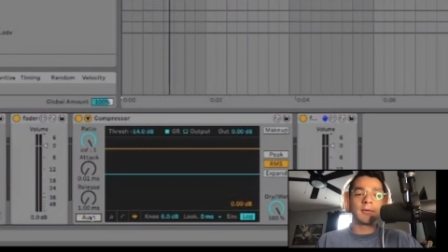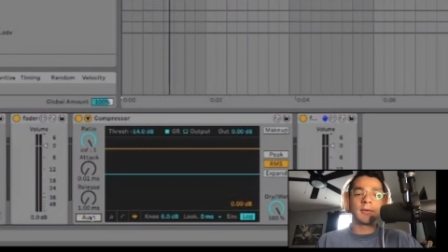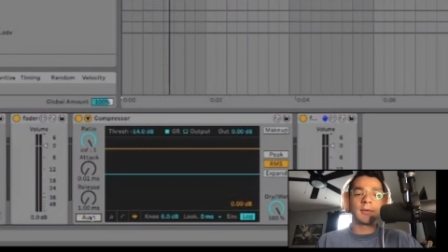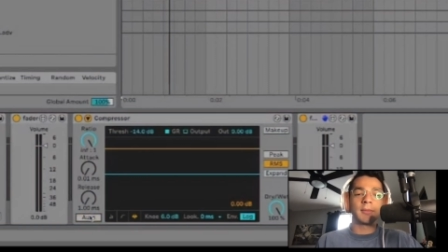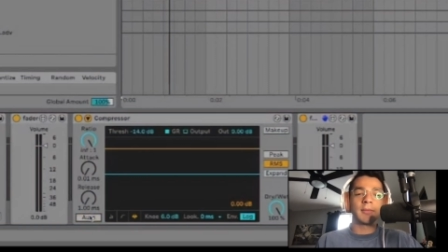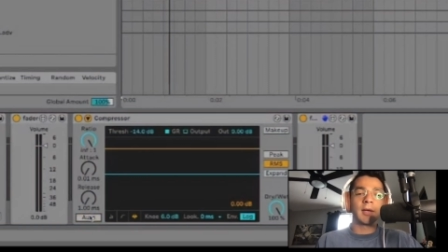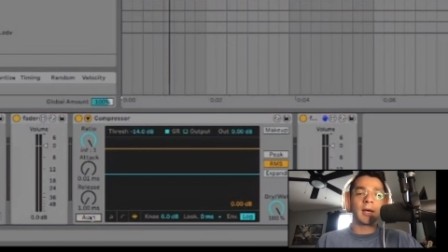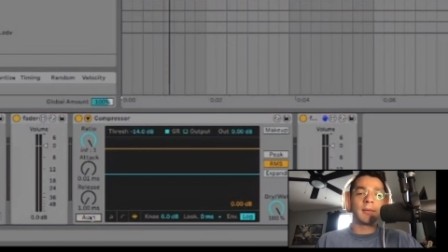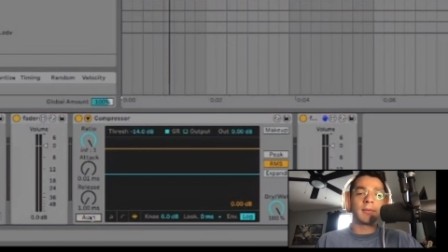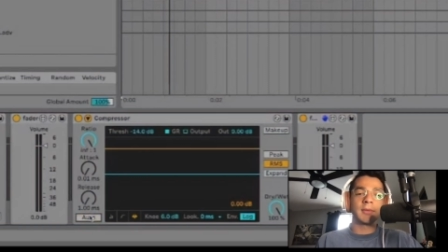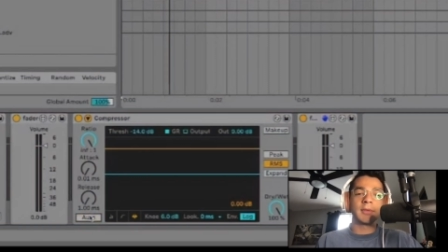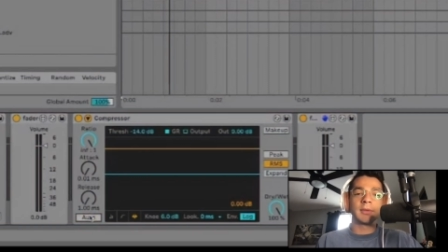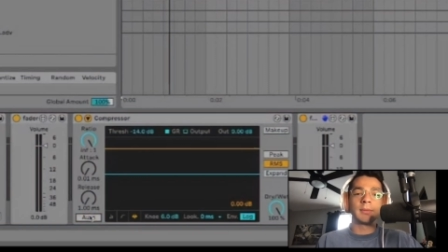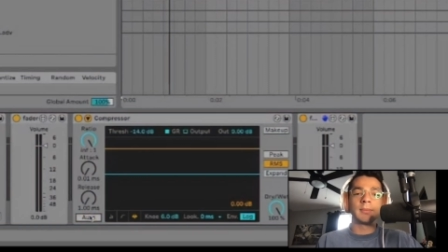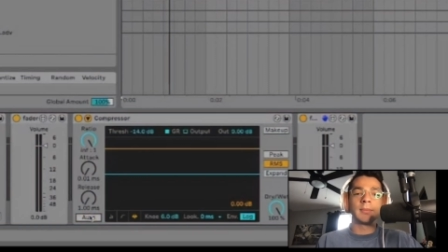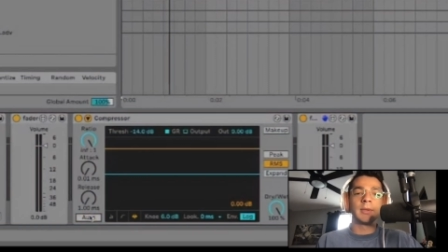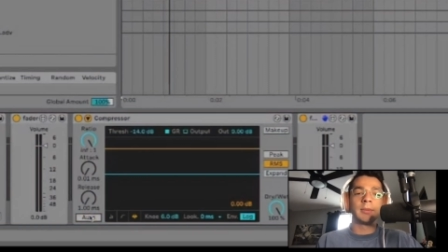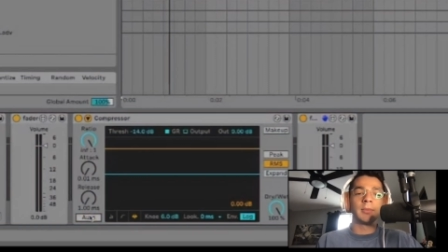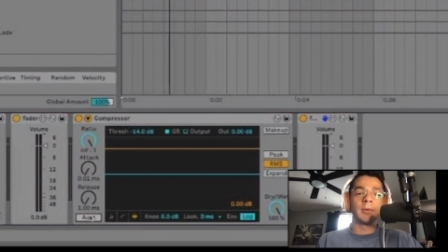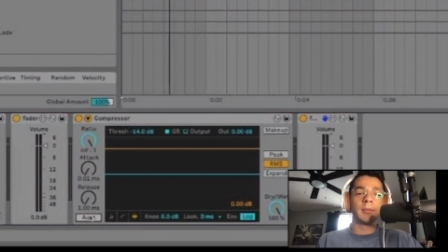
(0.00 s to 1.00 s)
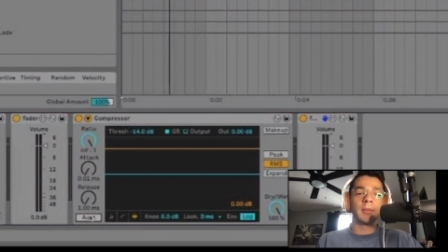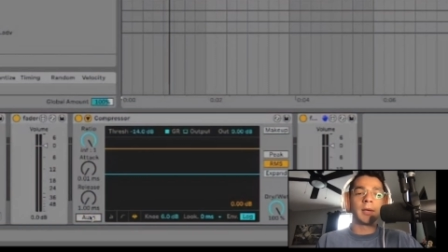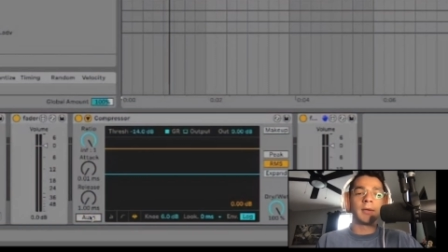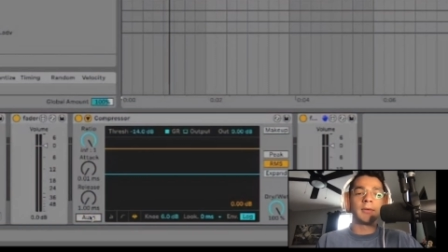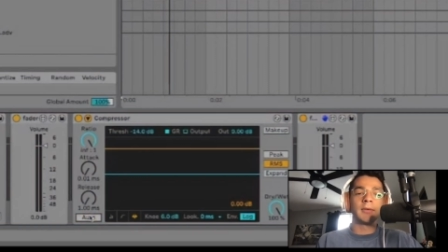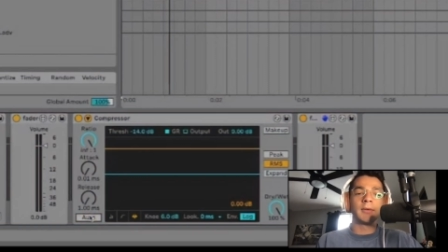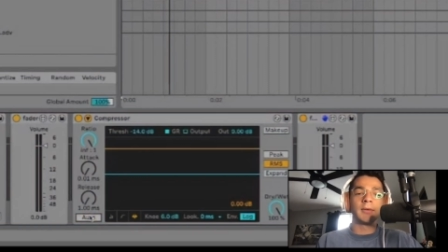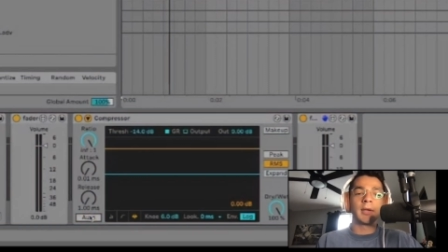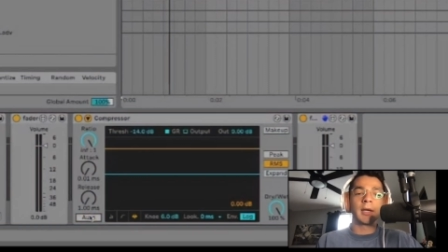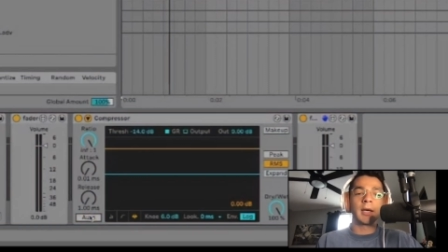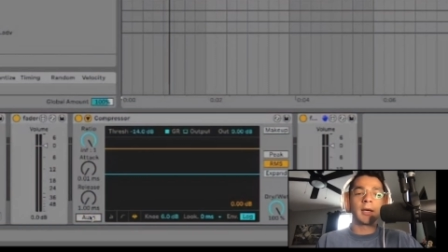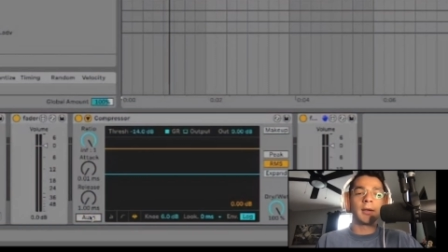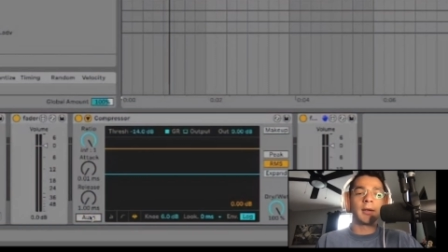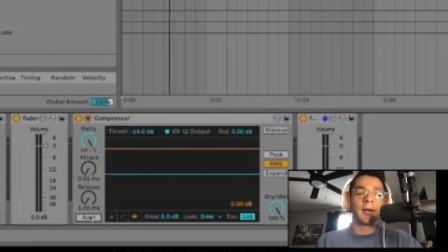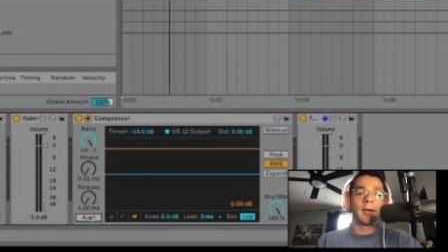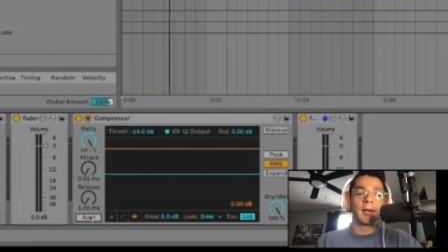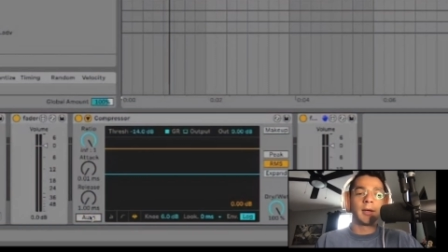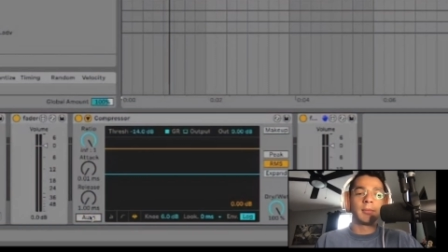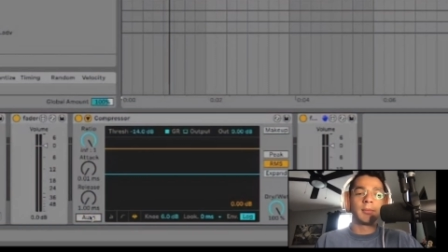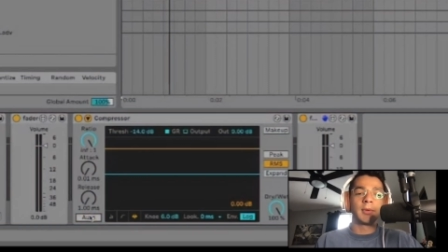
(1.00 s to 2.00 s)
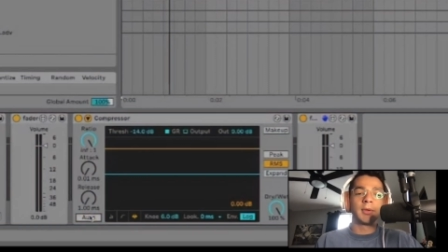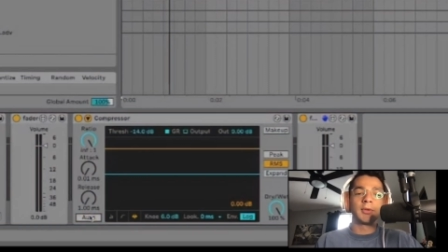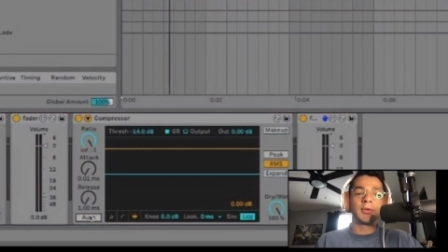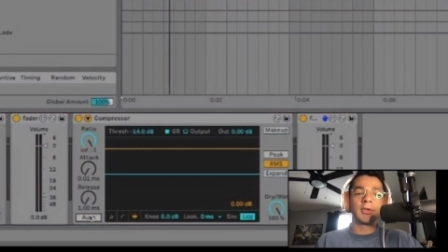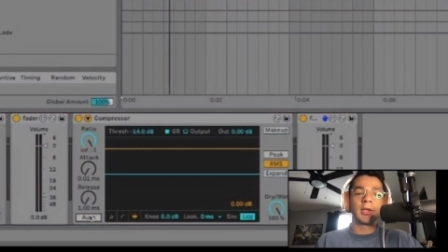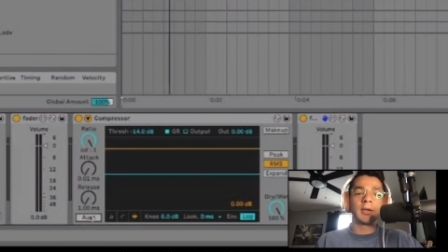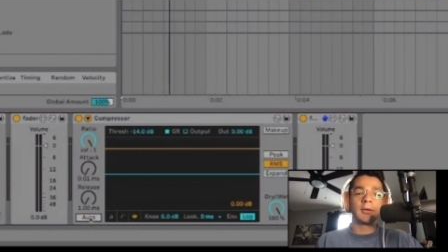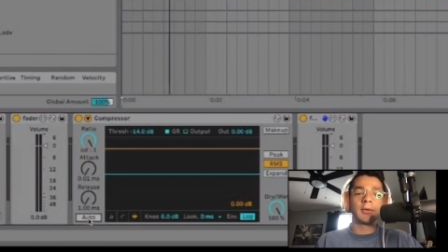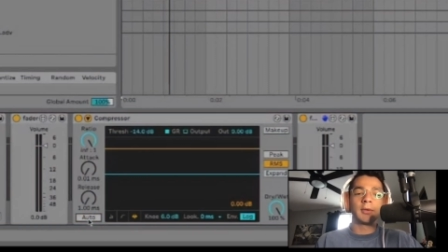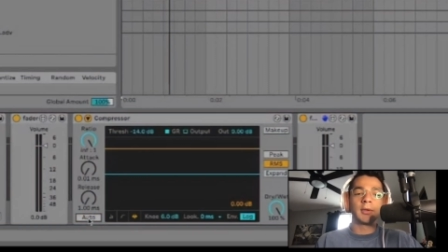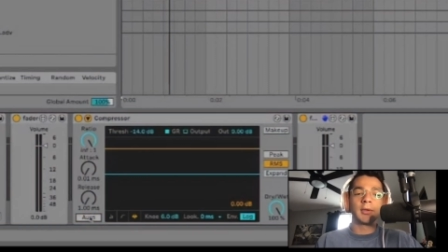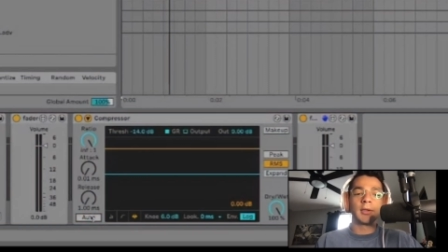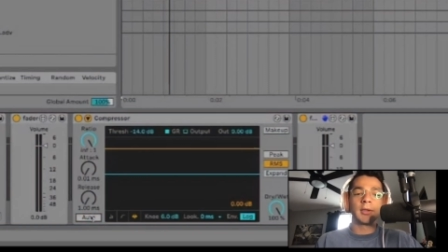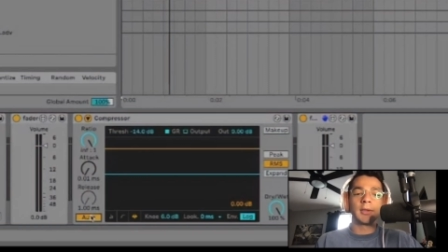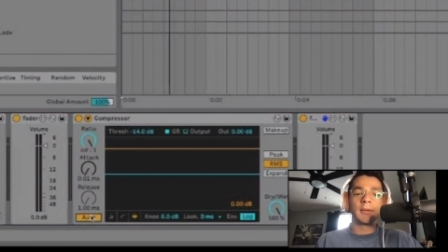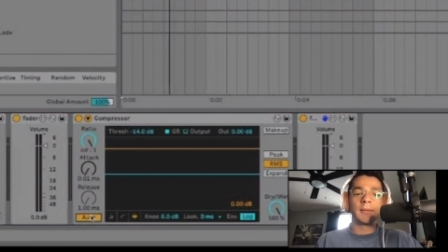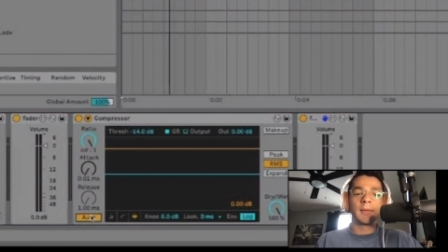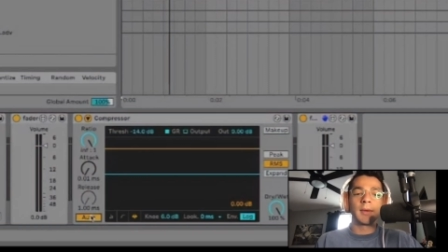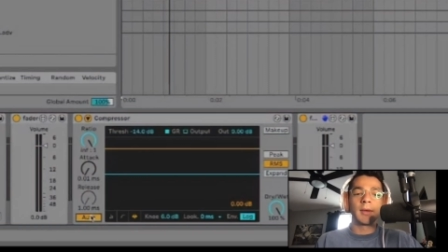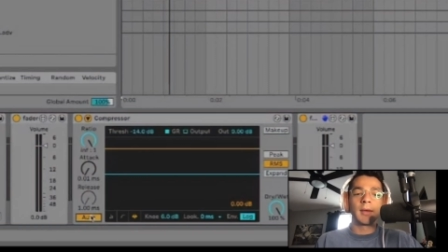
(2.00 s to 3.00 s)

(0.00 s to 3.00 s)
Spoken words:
sometimes people might do that, but generally